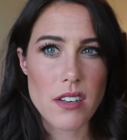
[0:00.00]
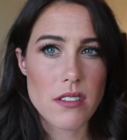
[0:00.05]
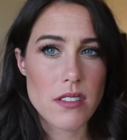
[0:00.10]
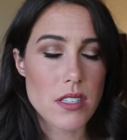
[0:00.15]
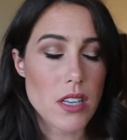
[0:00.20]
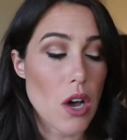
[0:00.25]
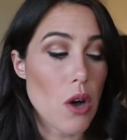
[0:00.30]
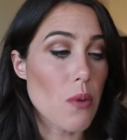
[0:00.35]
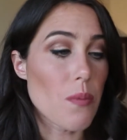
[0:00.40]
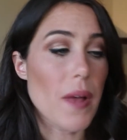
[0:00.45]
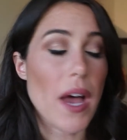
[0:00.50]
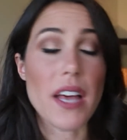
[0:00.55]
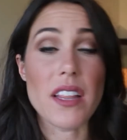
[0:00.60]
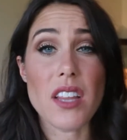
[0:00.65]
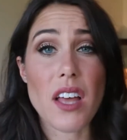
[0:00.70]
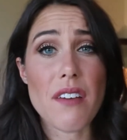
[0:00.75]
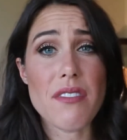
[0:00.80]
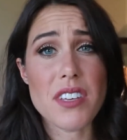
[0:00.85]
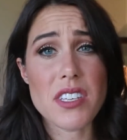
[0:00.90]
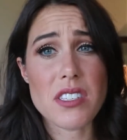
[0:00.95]
So I
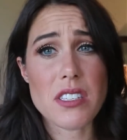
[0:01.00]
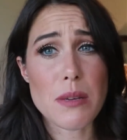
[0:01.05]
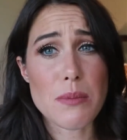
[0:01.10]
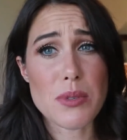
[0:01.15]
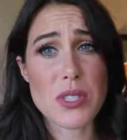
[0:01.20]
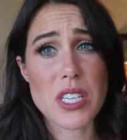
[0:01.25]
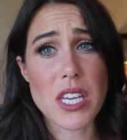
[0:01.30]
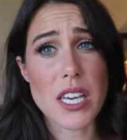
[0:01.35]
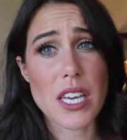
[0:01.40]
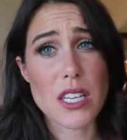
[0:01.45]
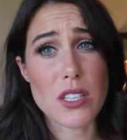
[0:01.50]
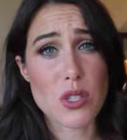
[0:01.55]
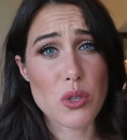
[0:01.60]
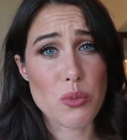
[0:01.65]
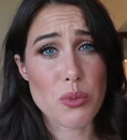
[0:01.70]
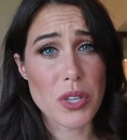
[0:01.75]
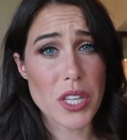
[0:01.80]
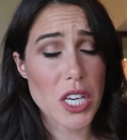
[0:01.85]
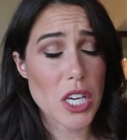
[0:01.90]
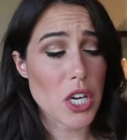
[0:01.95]
love this lipstick. It's a
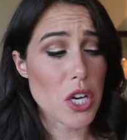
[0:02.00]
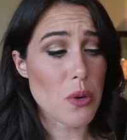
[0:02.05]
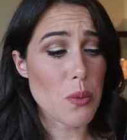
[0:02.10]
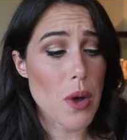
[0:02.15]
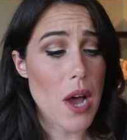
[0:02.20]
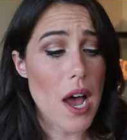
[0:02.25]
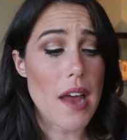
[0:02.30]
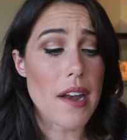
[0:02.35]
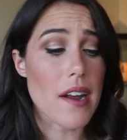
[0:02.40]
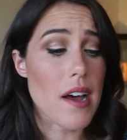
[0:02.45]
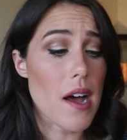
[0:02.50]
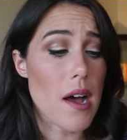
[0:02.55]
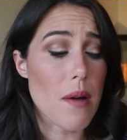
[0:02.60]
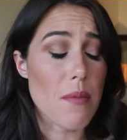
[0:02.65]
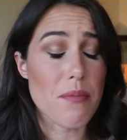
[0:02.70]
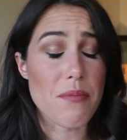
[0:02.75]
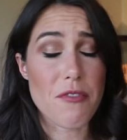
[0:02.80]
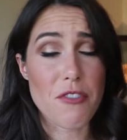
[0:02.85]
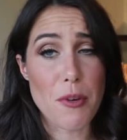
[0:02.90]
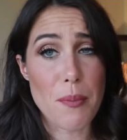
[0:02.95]
really good one
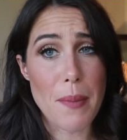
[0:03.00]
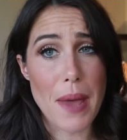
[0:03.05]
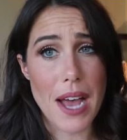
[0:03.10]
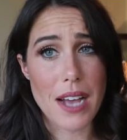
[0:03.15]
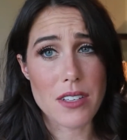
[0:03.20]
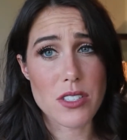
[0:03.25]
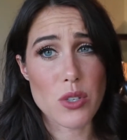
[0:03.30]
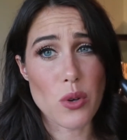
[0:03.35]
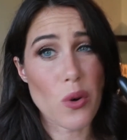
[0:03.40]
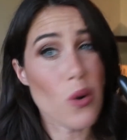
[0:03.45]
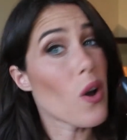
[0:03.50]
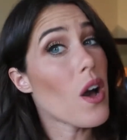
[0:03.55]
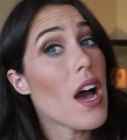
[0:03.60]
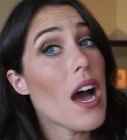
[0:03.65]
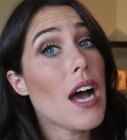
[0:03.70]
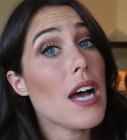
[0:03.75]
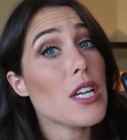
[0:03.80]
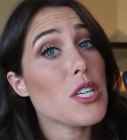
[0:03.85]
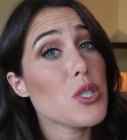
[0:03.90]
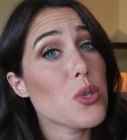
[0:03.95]
um, from MAC, so
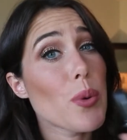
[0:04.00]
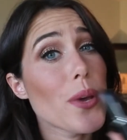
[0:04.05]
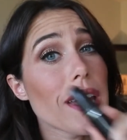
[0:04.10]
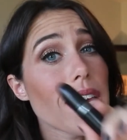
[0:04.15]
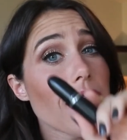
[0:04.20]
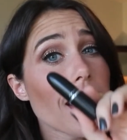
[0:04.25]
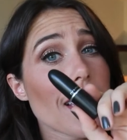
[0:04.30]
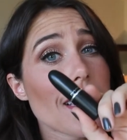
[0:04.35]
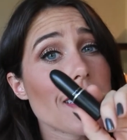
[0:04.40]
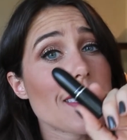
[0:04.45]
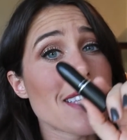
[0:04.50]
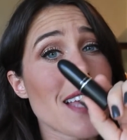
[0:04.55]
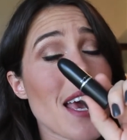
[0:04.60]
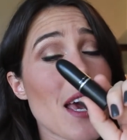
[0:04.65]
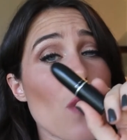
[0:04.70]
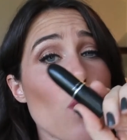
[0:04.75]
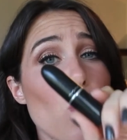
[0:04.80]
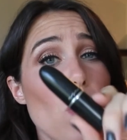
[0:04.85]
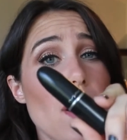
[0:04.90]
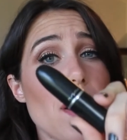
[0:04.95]
Twig is a
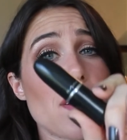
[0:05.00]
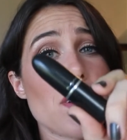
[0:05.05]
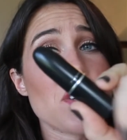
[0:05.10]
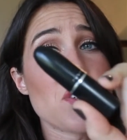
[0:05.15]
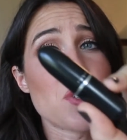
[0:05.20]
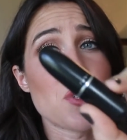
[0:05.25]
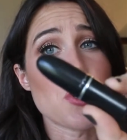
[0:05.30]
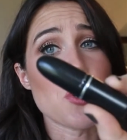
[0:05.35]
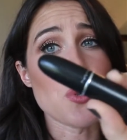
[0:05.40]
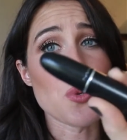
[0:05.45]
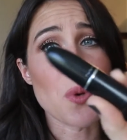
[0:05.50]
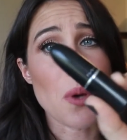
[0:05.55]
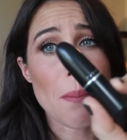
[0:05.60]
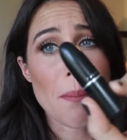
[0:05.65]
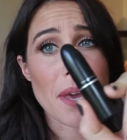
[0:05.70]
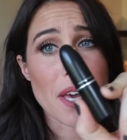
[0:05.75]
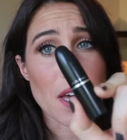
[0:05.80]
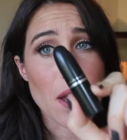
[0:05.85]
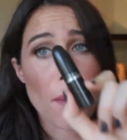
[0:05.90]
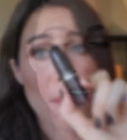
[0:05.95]
one to
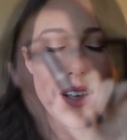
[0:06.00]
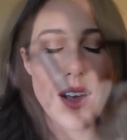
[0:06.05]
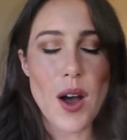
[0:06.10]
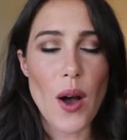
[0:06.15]
pick up.